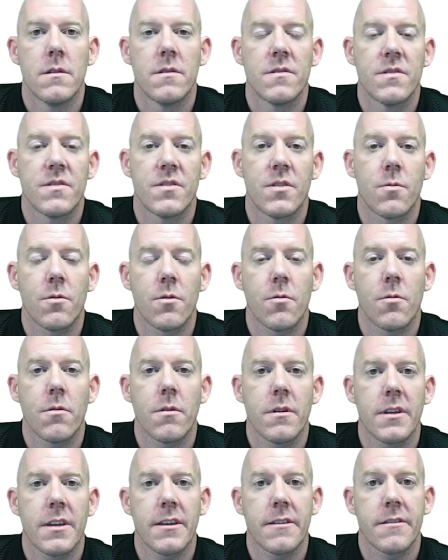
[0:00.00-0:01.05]
So in
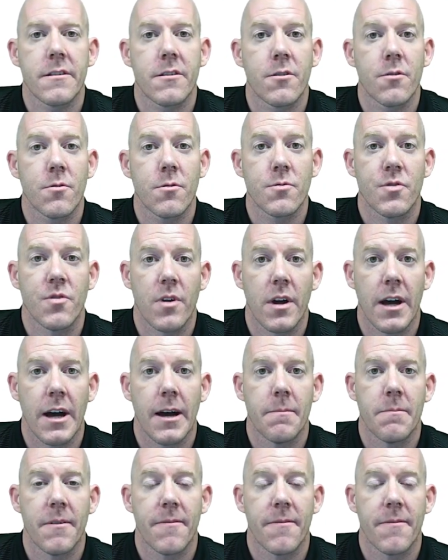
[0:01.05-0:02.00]
order to get to Google Drive,